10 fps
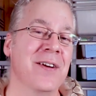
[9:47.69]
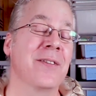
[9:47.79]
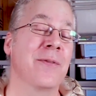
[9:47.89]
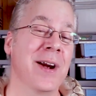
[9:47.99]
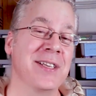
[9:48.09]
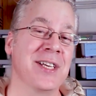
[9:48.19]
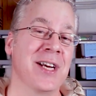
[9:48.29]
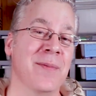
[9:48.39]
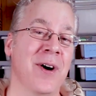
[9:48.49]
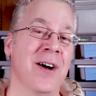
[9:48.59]
raising
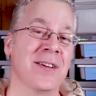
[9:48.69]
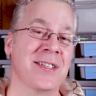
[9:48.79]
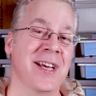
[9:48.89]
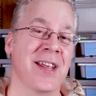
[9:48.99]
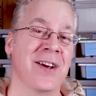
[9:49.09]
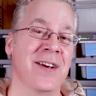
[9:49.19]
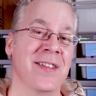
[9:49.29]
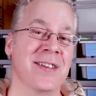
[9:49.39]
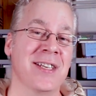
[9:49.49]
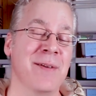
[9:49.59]
them all together
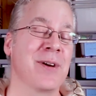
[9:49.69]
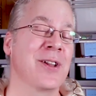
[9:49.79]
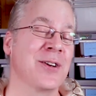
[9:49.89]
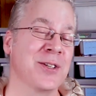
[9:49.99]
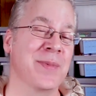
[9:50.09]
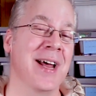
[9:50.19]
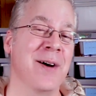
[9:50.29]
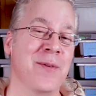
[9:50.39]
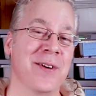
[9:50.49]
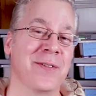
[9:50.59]
in the same enclosure, but
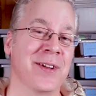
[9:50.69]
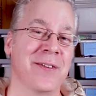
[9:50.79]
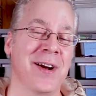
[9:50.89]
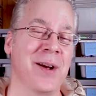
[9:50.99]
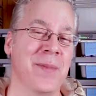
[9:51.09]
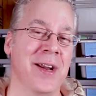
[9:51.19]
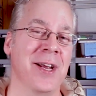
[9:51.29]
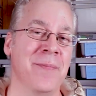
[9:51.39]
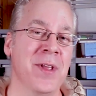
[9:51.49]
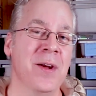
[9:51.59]
I wouldn't really recommend
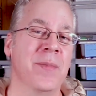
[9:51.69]
it.